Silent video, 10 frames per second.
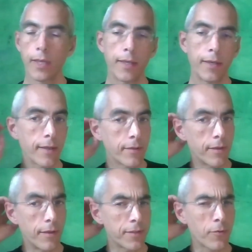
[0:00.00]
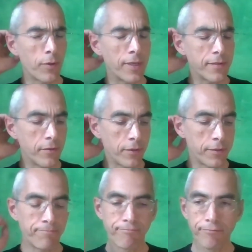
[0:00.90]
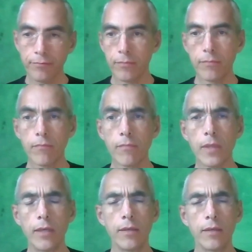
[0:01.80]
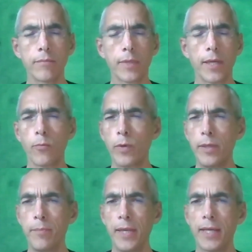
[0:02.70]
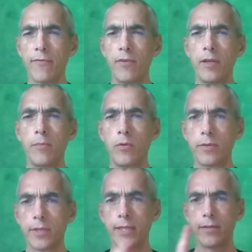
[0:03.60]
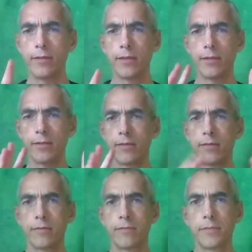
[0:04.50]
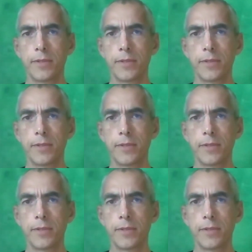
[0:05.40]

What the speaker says: there's a question on can we make available the